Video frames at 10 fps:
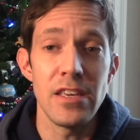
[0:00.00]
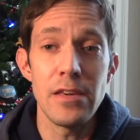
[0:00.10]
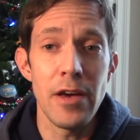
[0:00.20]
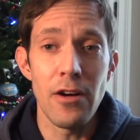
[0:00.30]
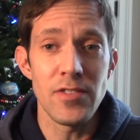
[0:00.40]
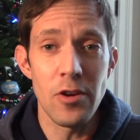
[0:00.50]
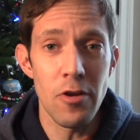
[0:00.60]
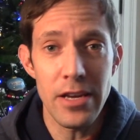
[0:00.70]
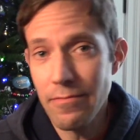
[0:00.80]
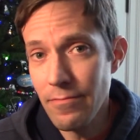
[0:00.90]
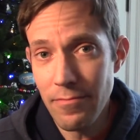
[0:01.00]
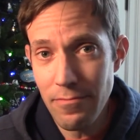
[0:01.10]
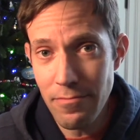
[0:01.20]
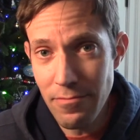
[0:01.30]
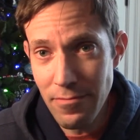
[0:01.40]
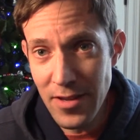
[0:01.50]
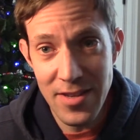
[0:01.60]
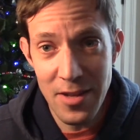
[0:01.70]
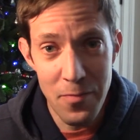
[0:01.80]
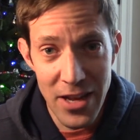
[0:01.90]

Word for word: Email, it's a great system